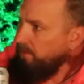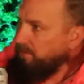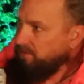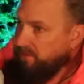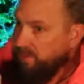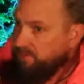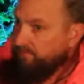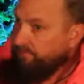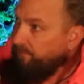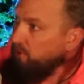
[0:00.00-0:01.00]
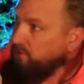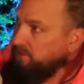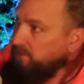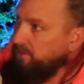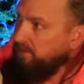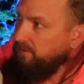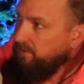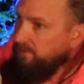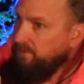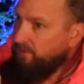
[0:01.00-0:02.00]
is is the first
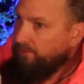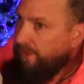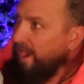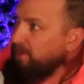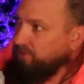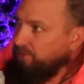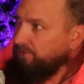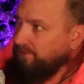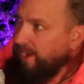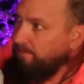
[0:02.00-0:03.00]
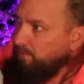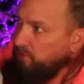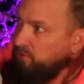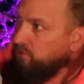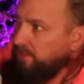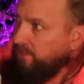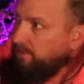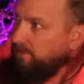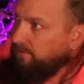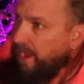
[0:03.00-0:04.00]
thrasher type
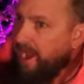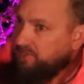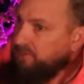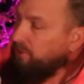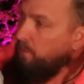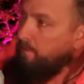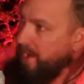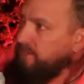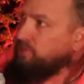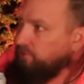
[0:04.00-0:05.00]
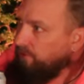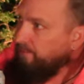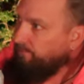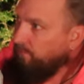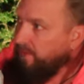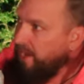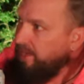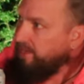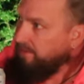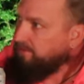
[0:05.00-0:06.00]
music to actually go mainstream from the
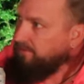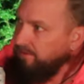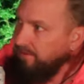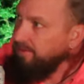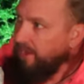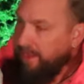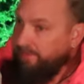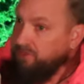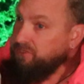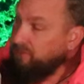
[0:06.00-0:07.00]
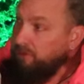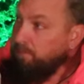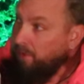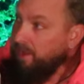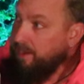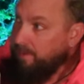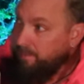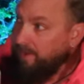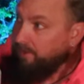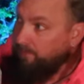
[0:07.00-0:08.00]
80s and they're still playing and
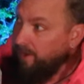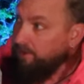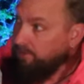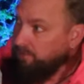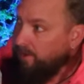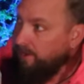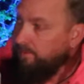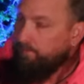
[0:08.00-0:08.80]
making records right